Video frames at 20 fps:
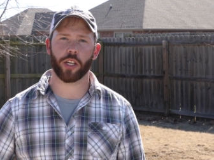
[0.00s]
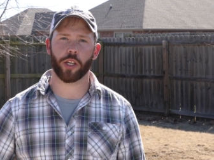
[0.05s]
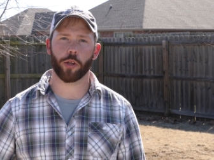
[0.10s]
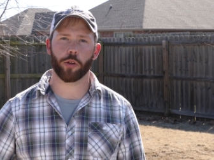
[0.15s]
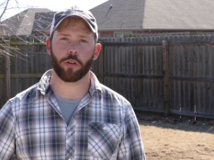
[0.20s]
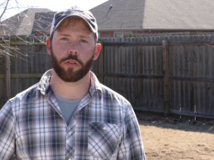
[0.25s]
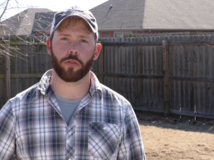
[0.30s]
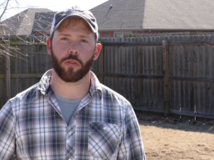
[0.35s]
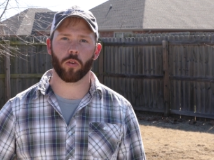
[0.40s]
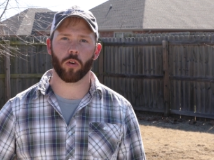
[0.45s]
a
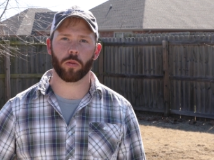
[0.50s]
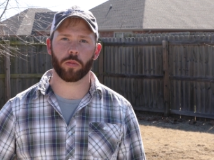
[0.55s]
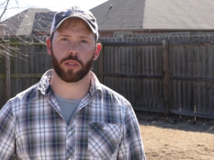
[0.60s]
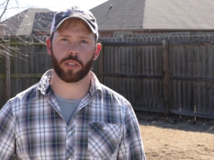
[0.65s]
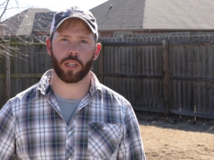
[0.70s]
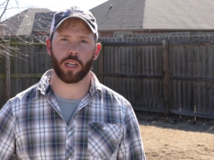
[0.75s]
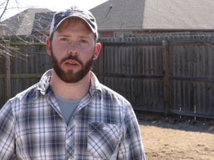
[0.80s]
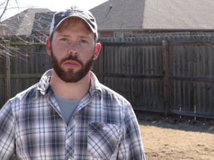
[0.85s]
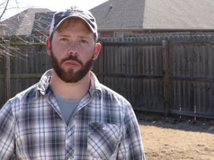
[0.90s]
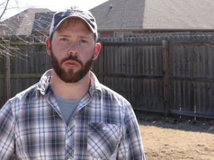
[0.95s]
uniform
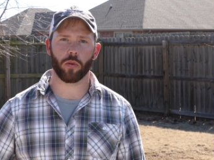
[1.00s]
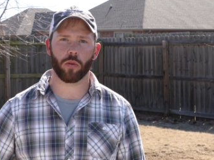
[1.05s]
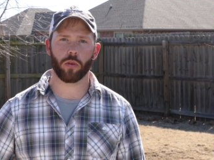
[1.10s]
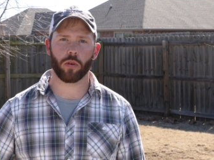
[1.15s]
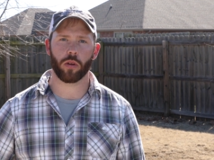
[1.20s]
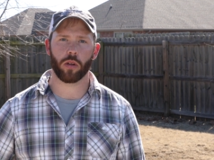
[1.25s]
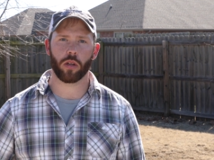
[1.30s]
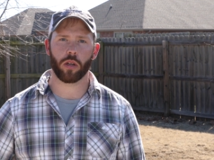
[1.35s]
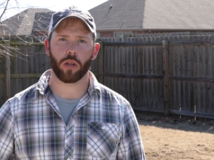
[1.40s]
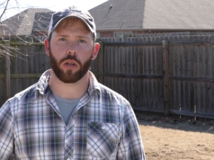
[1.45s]
sample,
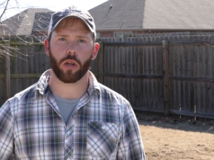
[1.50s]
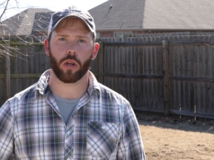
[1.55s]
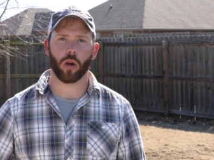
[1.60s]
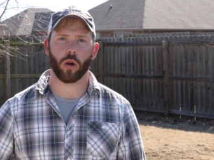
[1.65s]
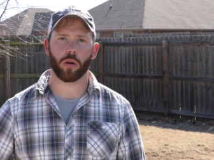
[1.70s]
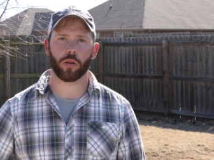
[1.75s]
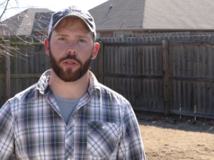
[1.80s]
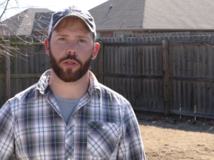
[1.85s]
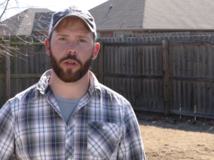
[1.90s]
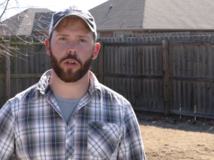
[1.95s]

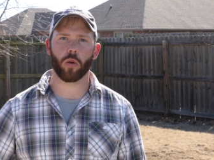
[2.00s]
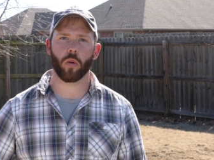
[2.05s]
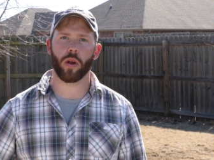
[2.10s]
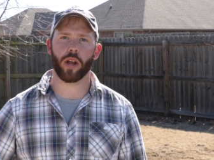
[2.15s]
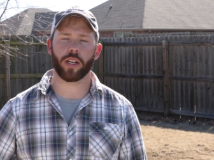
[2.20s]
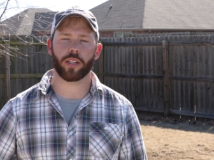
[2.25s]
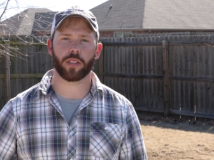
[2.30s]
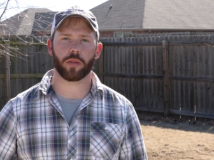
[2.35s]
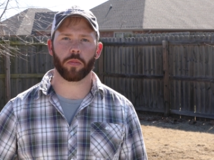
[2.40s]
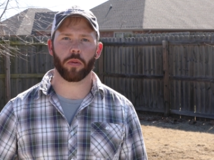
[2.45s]
or too
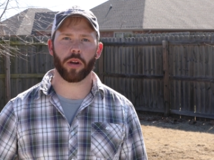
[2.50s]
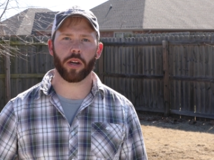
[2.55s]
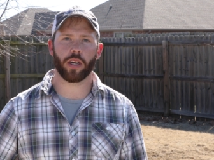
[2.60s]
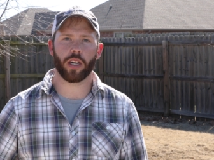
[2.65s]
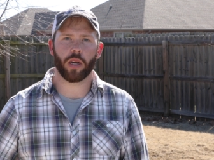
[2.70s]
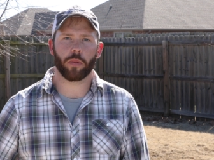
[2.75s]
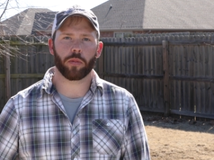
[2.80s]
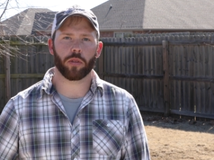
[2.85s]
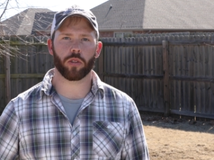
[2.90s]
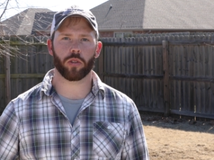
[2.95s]
wet to
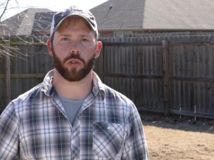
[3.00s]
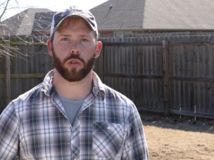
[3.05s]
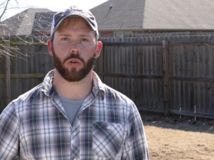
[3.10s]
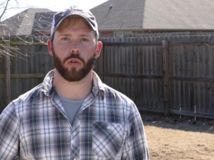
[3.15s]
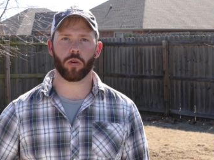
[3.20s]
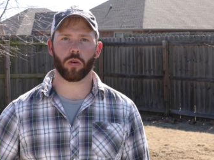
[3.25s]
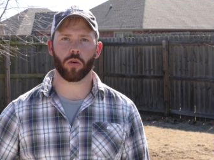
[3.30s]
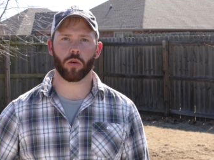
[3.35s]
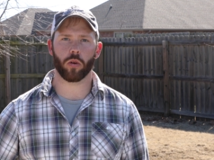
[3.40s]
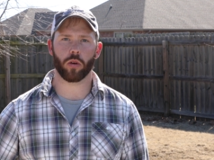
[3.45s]
break up the
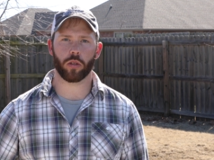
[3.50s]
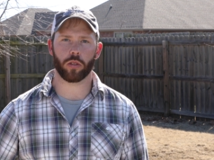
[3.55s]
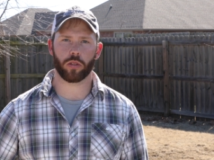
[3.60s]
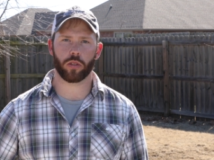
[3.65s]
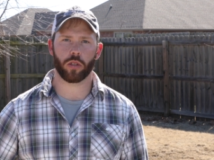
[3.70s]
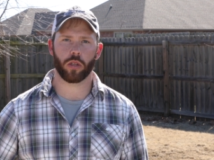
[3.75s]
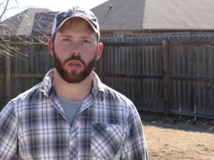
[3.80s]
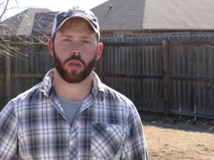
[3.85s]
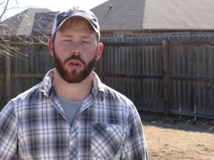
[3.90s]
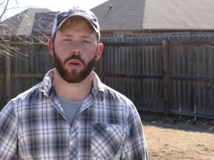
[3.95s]
soil
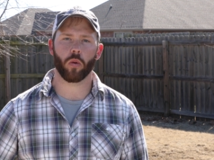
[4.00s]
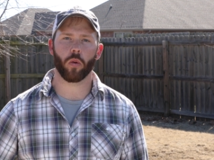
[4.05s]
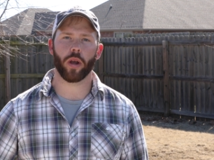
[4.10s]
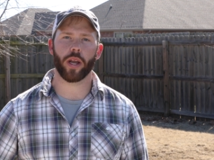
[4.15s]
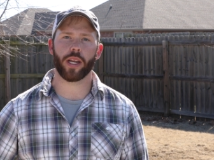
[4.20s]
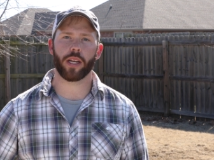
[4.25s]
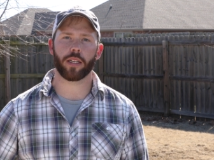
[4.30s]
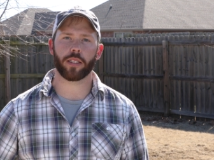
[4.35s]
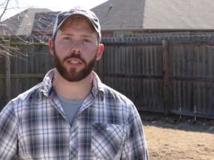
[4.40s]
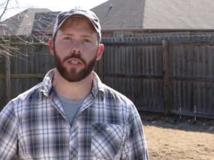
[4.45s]
cores,
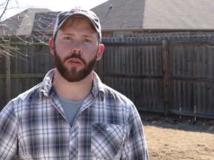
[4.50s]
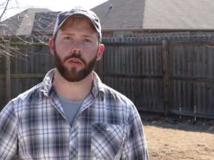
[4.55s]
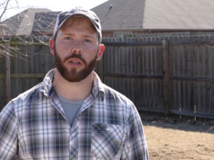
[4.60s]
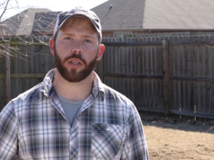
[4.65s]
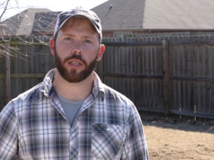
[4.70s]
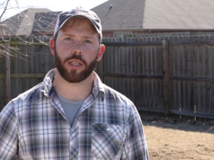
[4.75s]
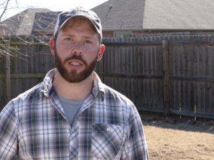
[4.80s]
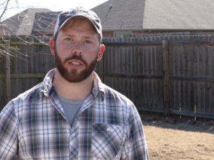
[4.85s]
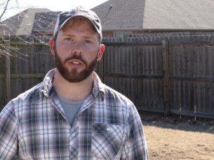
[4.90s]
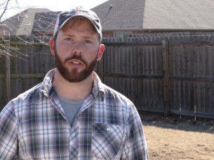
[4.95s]
wait until
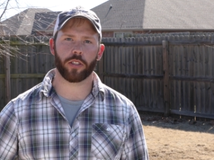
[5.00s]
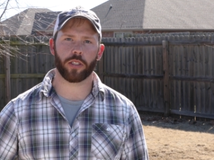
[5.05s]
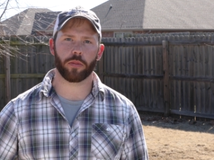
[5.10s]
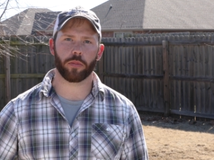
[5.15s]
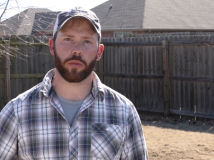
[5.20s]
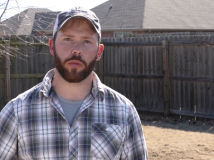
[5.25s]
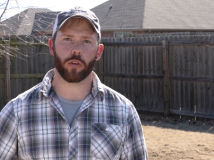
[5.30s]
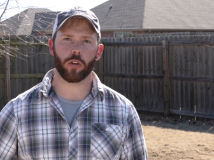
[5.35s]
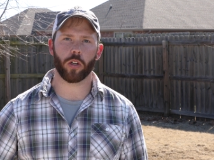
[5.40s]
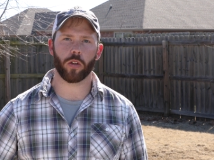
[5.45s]
conditions
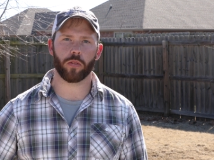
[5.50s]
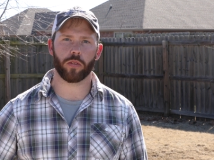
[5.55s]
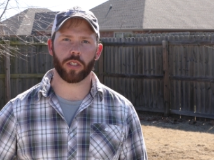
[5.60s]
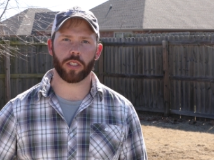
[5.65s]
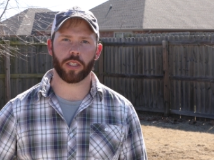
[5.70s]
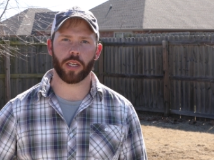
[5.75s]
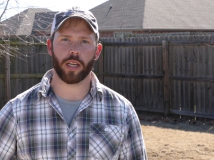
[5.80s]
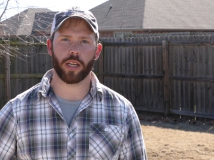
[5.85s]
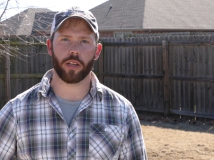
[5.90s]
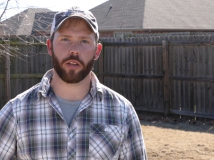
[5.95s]
improve to
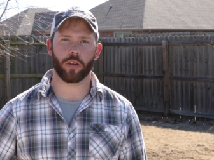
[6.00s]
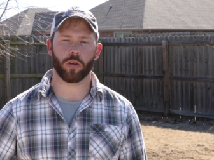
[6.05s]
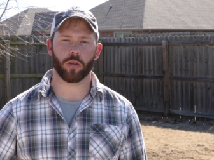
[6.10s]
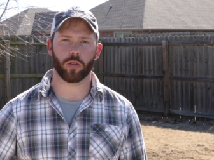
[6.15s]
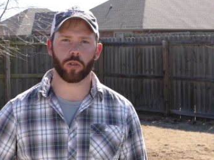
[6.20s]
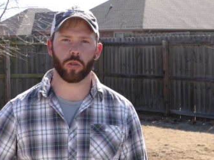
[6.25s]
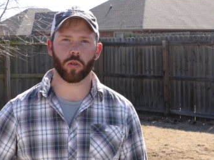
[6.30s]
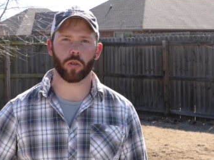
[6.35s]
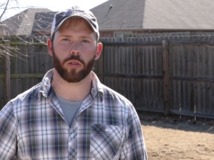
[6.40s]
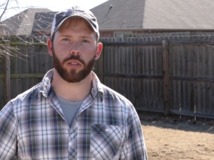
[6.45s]
take your
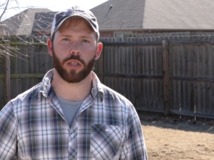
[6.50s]
soil